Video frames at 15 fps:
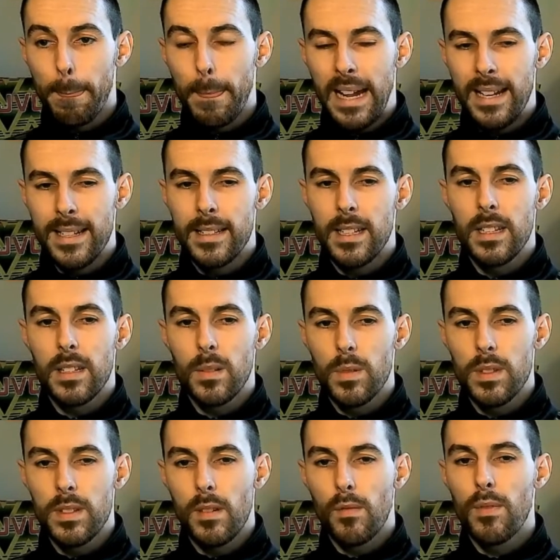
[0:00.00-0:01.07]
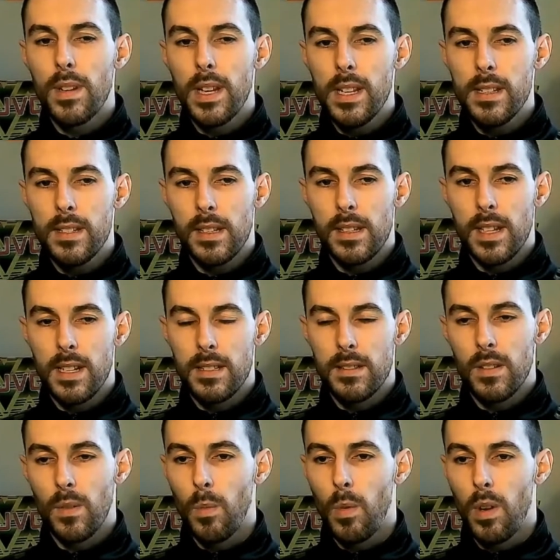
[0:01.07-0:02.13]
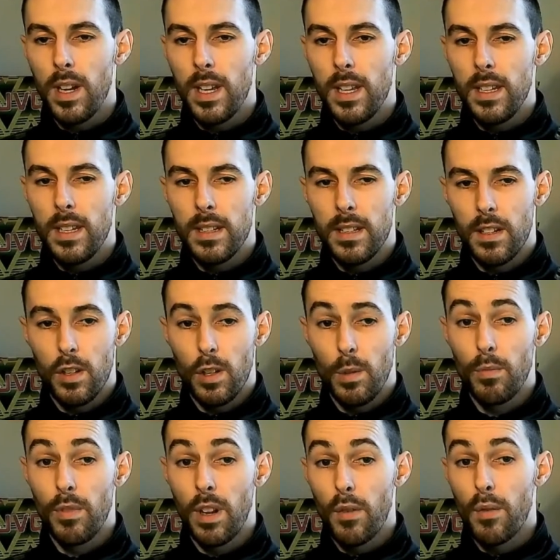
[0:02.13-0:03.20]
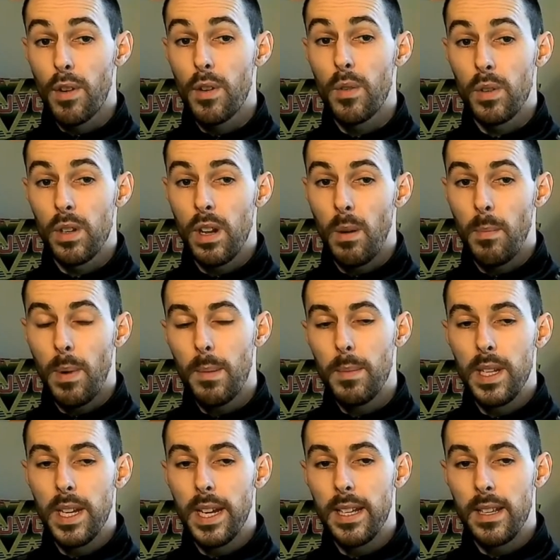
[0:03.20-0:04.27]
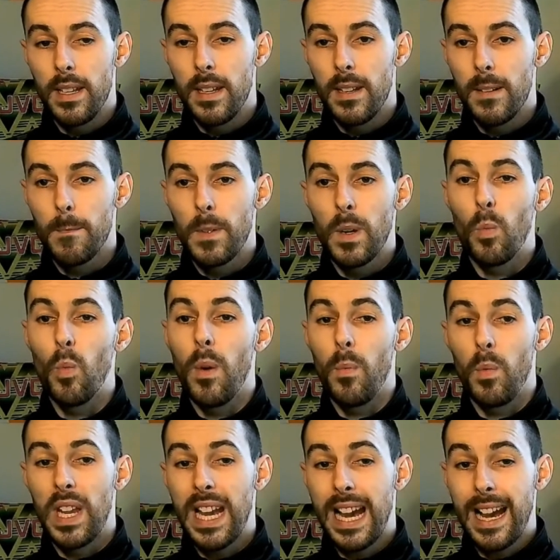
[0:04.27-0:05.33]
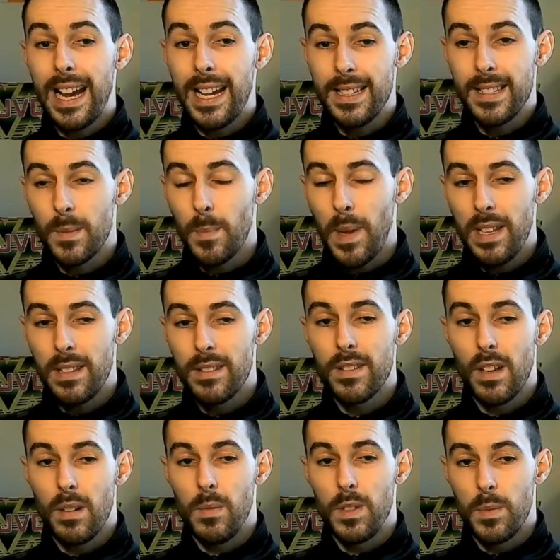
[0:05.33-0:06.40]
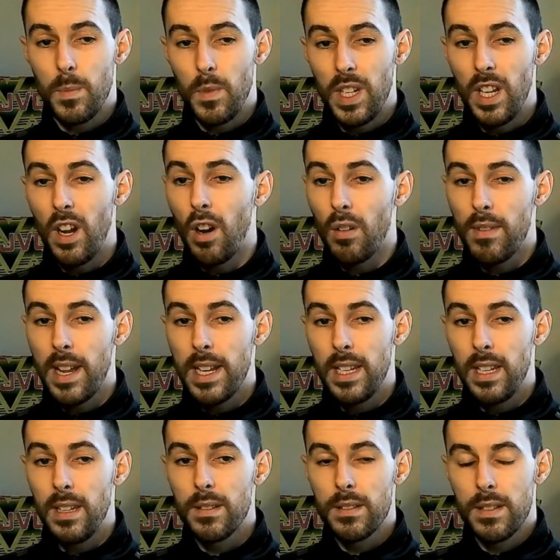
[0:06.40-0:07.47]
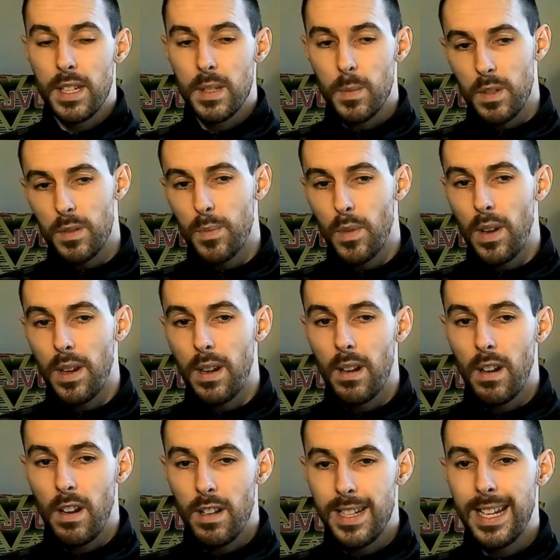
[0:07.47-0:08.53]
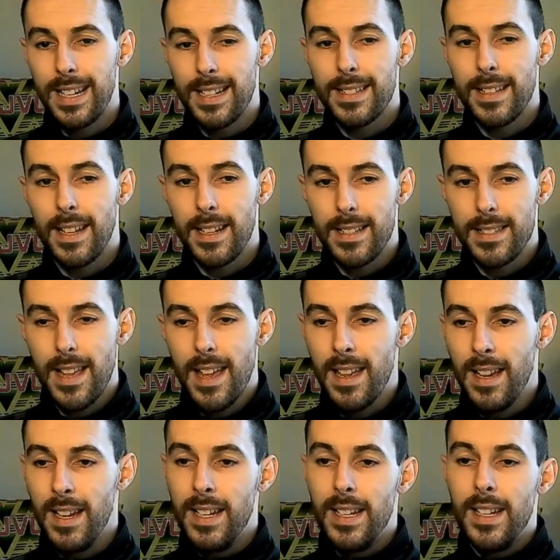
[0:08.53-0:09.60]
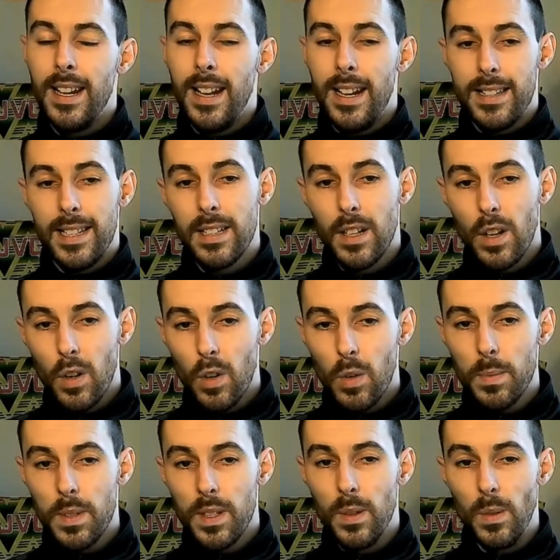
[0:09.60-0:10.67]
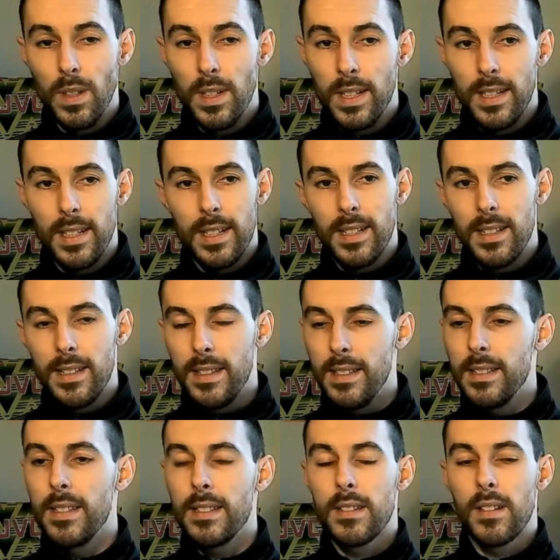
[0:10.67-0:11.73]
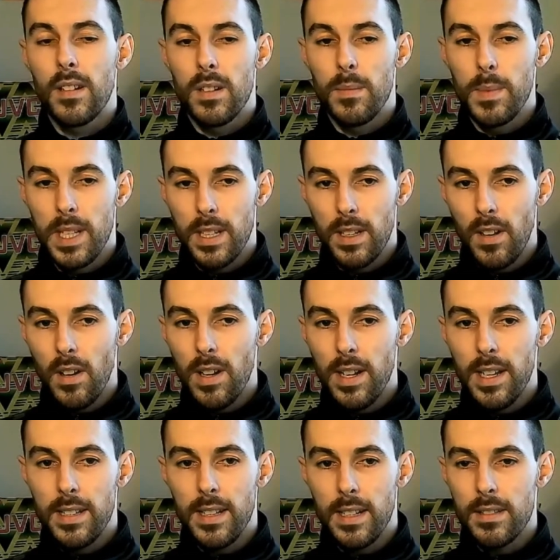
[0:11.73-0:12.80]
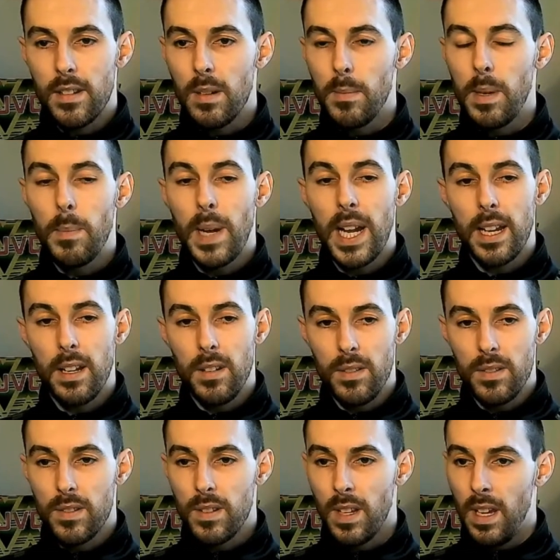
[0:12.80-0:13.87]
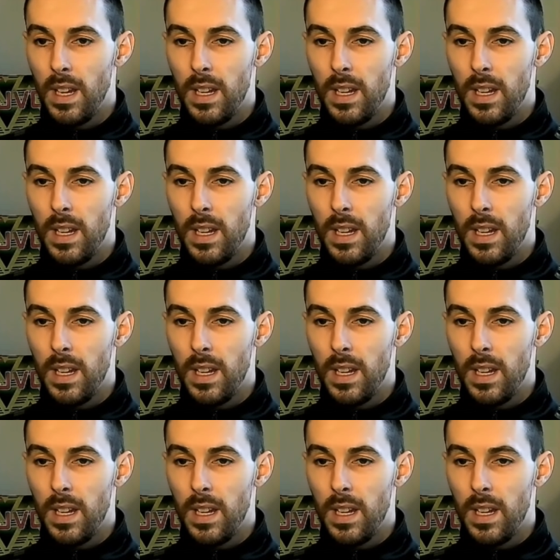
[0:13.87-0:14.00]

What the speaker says: And I think there was a reason as to why the club recruited Aubameyang when we had spent so much money already 6 months prior on Alex Lacazette. I think the club knew this isn't going to be the guy that's going to be bagging us,